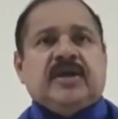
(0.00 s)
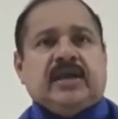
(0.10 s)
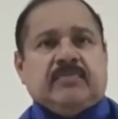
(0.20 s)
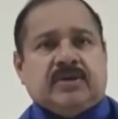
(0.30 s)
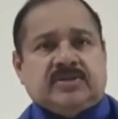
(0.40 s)

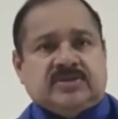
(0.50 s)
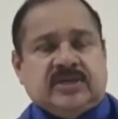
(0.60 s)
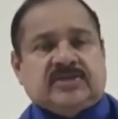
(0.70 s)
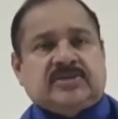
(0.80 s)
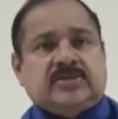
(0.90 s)
Number
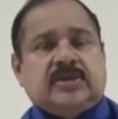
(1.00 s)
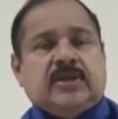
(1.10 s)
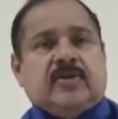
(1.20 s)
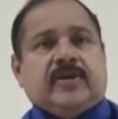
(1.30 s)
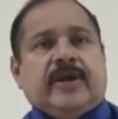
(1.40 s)
6,
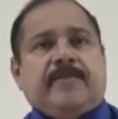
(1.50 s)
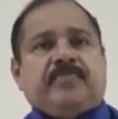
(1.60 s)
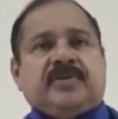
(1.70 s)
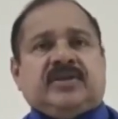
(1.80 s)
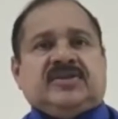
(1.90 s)
okay,
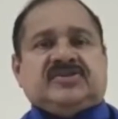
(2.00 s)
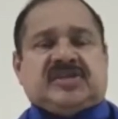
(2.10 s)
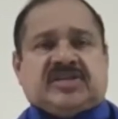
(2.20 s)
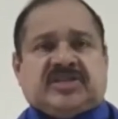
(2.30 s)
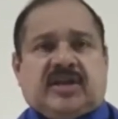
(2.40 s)
the
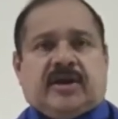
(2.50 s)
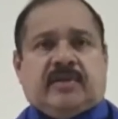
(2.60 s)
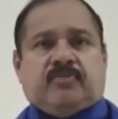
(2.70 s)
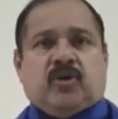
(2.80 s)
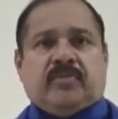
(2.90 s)
structural
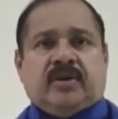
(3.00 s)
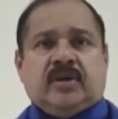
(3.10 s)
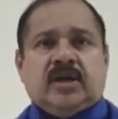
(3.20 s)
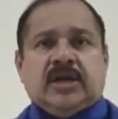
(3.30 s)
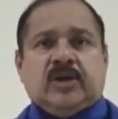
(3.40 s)
unemployment,